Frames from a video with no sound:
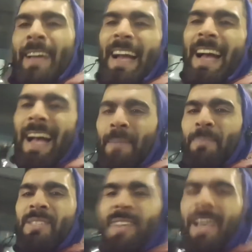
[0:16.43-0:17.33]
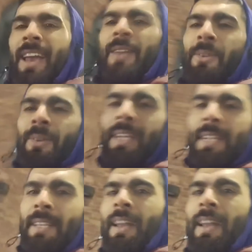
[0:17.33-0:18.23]
Absolutely
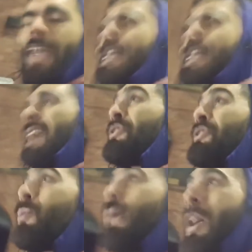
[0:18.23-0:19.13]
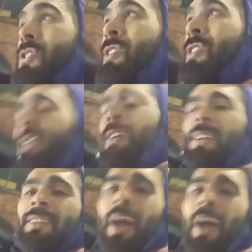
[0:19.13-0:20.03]
delighted. Now, if you watched
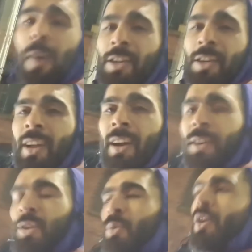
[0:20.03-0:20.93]
that watch along, you will